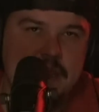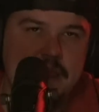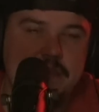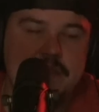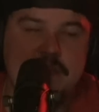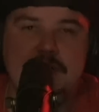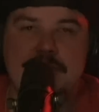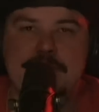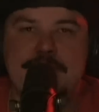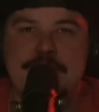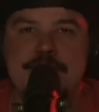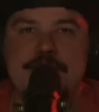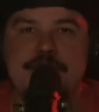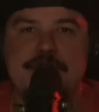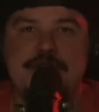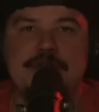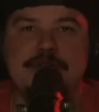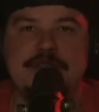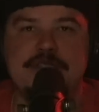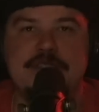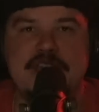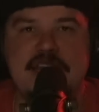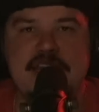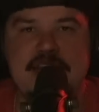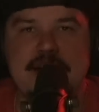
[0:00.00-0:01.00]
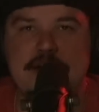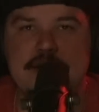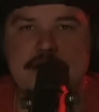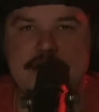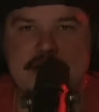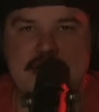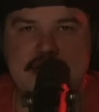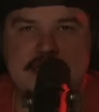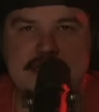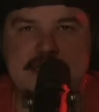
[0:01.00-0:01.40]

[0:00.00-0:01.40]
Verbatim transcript: And then a few years later, in